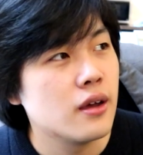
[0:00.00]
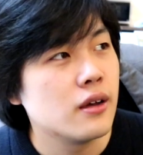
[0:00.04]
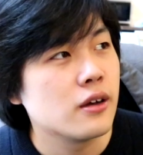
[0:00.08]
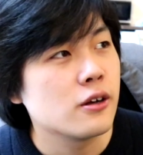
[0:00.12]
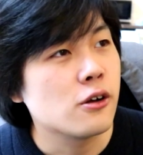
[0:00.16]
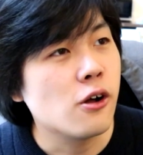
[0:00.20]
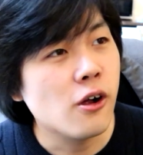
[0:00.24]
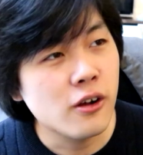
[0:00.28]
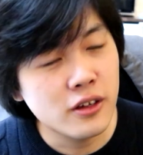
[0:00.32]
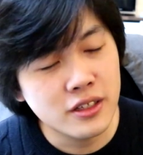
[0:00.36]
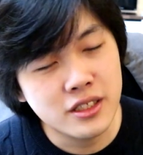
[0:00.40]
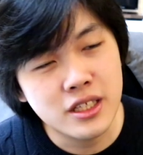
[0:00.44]

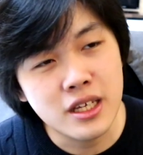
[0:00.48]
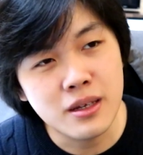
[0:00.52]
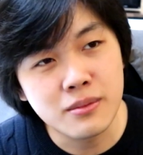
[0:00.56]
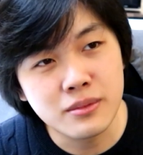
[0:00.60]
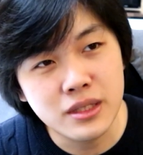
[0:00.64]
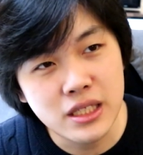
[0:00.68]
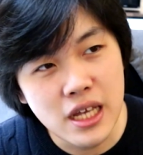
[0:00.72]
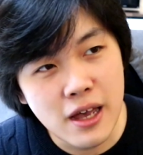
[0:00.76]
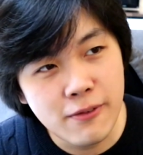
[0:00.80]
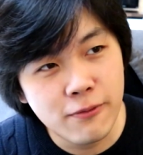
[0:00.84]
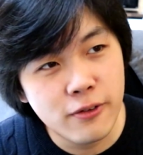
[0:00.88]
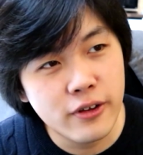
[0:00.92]
Colosseum
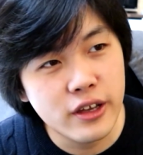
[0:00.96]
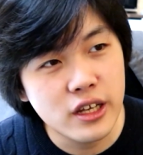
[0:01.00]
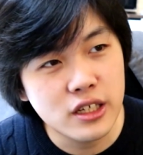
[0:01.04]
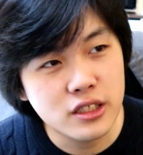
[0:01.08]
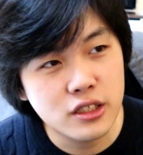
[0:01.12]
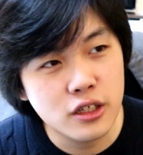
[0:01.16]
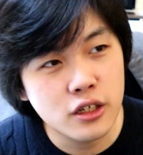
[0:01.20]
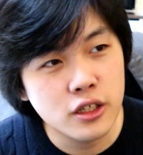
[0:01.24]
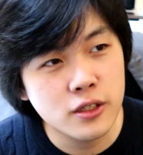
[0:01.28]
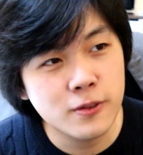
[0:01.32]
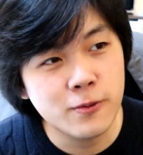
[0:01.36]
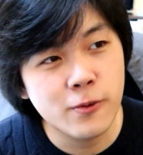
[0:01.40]
Zephyr,
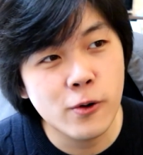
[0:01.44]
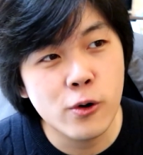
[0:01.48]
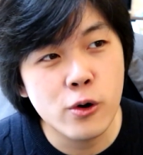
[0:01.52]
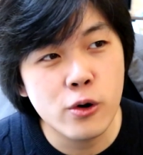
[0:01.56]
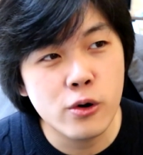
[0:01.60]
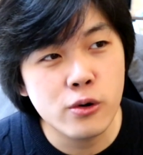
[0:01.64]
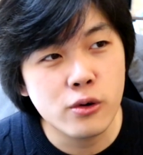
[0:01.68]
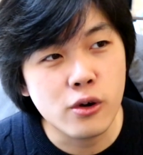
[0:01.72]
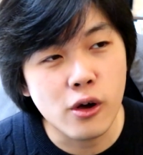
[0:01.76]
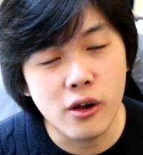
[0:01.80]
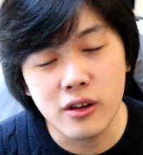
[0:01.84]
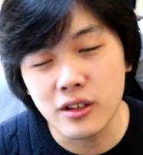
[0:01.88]
he's
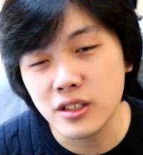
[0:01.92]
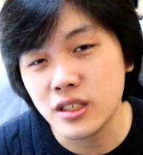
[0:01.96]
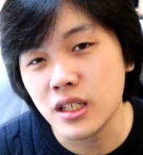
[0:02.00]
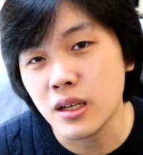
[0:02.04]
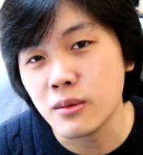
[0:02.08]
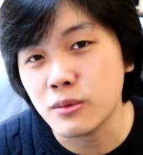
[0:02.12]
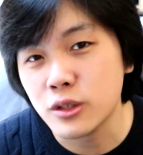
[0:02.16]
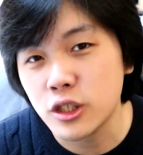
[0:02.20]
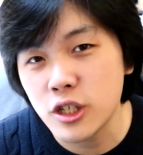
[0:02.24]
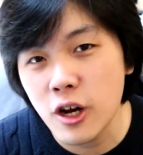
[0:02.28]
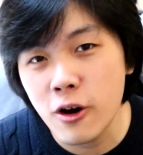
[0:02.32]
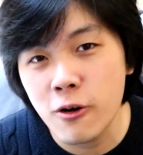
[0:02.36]
useful.
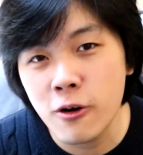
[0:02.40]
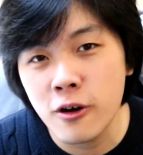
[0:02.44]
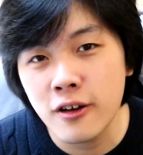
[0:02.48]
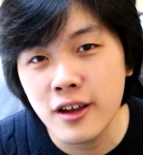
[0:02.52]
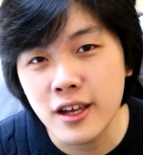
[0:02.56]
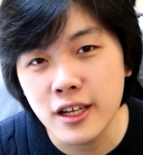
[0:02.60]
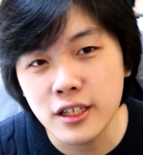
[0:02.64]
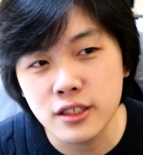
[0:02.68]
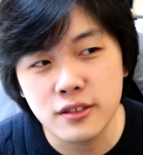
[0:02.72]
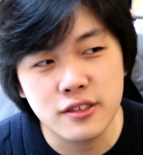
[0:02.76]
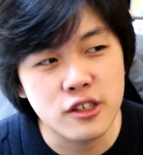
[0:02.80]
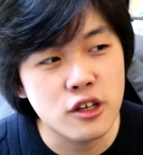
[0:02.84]
Colosseum
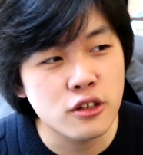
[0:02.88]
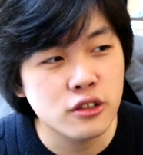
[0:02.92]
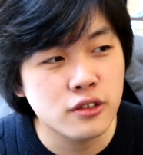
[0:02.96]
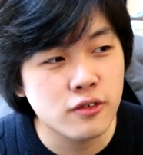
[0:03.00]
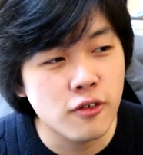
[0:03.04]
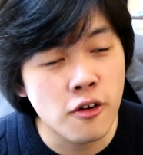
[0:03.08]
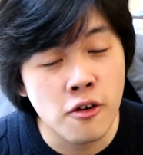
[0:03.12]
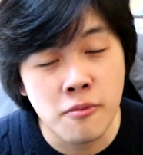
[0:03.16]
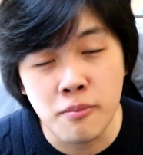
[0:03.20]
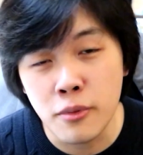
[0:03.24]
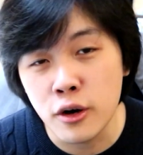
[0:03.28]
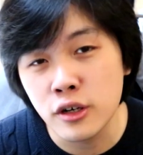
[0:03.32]
Shuru, he's
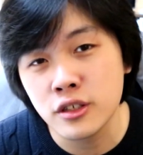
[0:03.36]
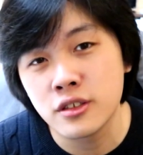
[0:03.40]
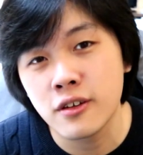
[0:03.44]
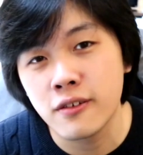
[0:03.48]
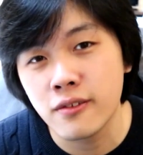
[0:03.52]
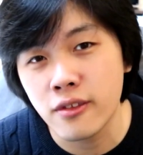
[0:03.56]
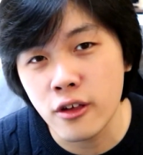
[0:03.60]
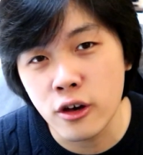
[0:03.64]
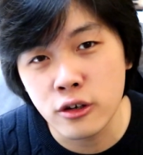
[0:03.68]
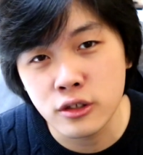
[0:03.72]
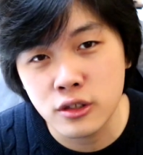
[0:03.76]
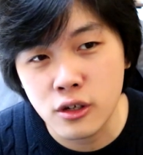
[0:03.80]
useful. Both
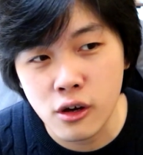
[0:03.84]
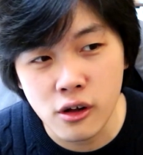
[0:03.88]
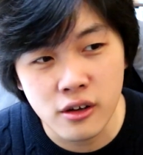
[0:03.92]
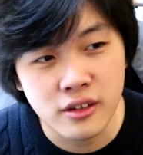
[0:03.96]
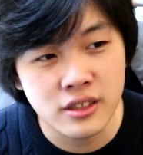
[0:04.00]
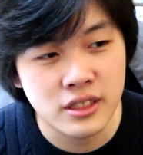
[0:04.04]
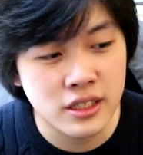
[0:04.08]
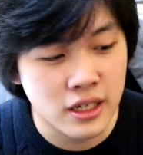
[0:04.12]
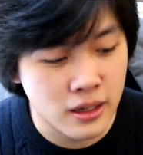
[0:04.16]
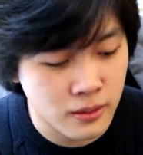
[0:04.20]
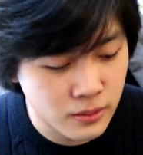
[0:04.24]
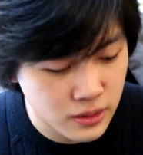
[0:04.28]
of those
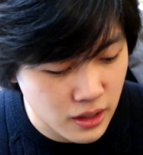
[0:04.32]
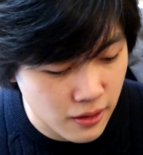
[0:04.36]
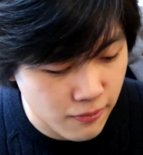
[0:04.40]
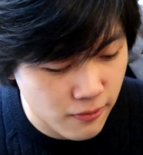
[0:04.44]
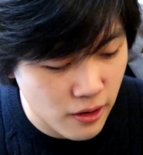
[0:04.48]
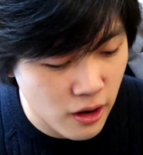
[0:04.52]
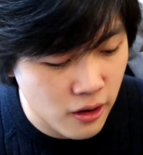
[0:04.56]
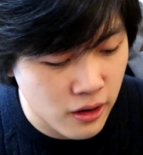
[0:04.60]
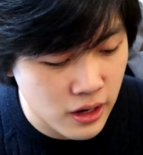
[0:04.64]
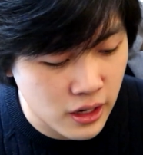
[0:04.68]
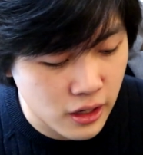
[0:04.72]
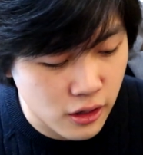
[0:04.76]
Colosseums are
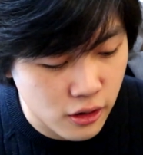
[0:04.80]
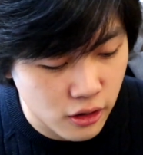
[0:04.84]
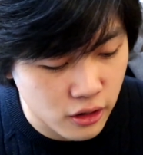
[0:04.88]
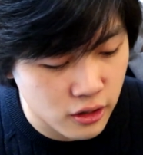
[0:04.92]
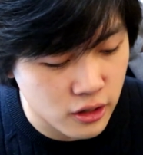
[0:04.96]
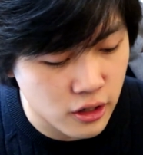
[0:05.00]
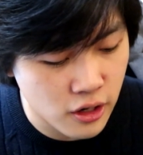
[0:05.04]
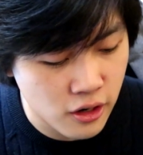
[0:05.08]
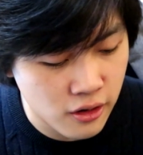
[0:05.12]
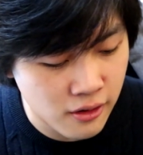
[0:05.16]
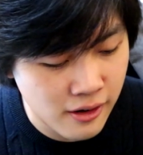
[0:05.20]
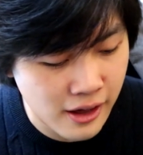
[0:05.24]
very
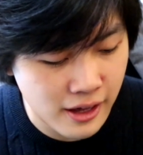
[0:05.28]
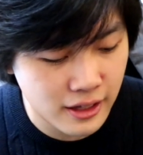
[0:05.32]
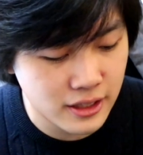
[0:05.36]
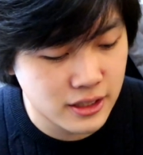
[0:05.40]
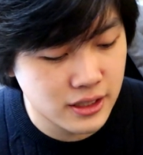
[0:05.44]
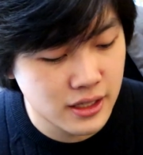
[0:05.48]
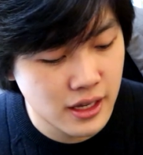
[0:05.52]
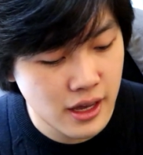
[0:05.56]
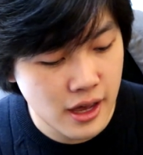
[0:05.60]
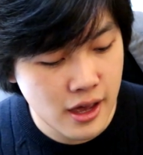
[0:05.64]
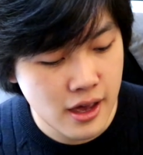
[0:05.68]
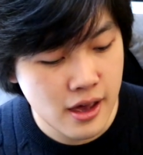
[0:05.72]
good
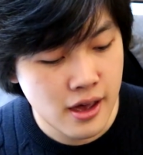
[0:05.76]
units.